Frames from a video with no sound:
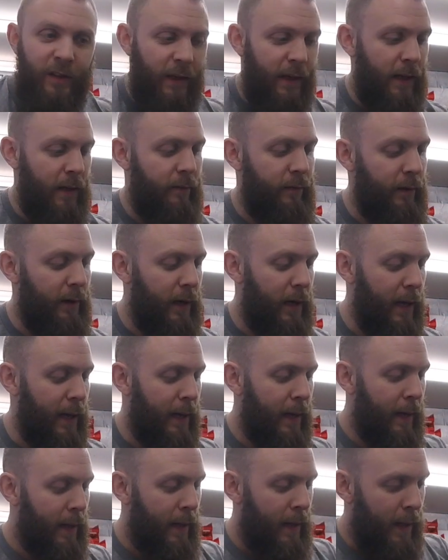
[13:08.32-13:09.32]
and
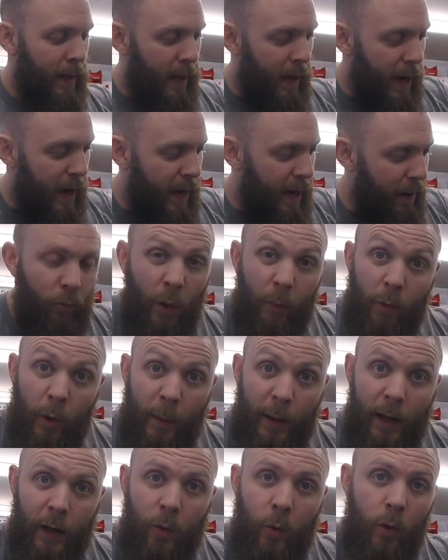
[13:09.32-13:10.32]
evenly, and then when we're
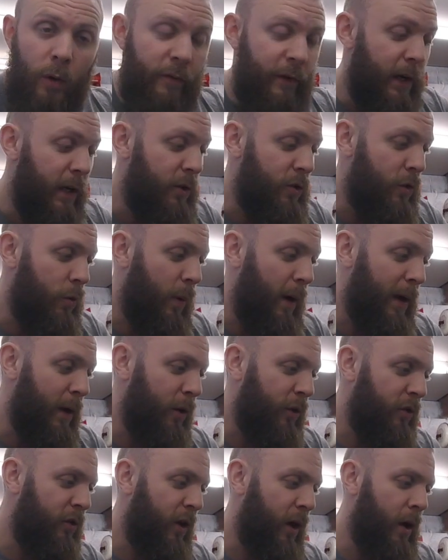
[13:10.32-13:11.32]
about 1/4 of an inch away
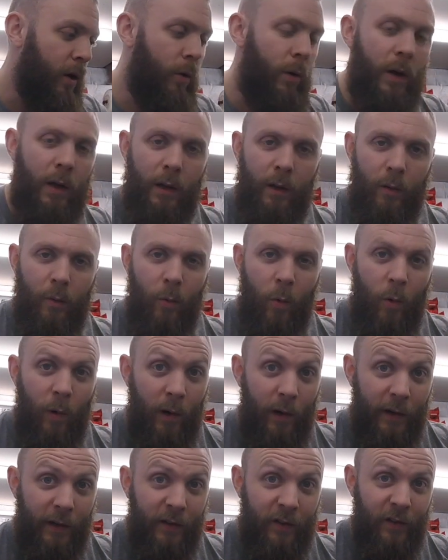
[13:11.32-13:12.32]
or so, we'll
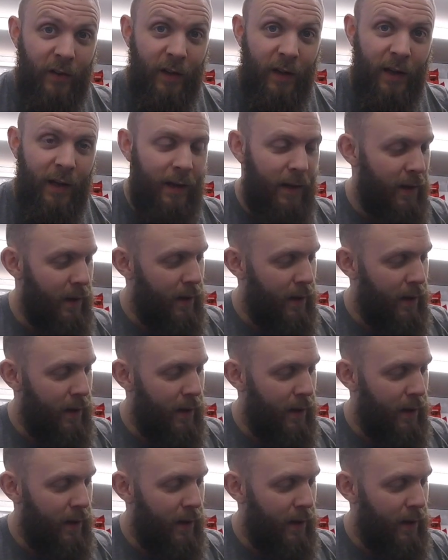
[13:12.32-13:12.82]
look to